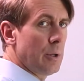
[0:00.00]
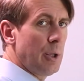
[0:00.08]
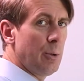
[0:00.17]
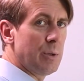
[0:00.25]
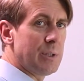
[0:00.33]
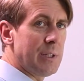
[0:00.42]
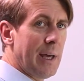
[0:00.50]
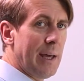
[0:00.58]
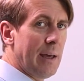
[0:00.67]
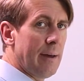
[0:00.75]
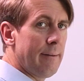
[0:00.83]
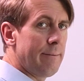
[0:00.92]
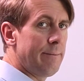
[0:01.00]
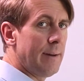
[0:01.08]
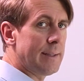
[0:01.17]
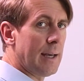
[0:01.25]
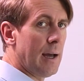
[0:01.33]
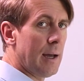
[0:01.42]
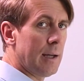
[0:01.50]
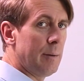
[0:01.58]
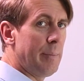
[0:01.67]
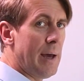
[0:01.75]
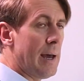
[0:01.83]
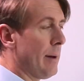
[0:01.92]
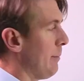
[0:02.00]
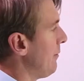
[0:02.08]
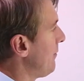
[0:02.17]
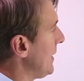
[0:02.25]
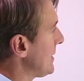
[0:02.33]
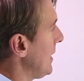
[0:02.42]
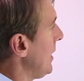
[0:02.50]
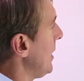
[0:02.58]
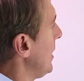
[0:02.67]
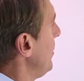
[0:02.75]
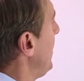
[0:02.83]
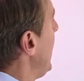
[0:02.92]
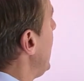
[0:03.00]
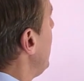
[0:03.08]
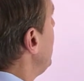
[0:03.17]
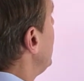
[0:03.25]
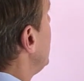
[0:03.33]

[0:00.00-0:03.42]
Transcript: you would say fatah al-bab, fatah al-bab.